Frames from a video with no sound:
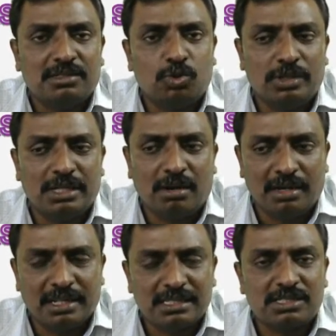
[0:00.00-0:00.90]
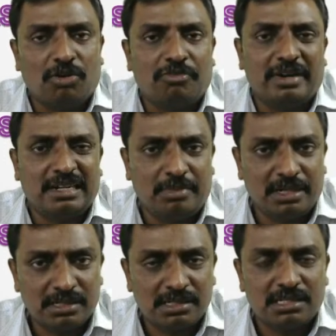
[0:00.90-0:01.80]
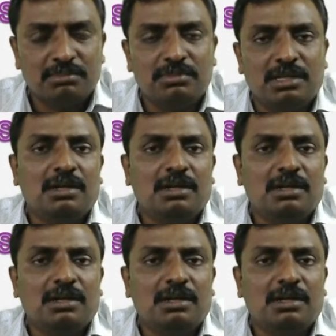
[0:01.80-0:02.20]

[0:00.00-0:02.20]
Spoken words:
to the context of an embedded system.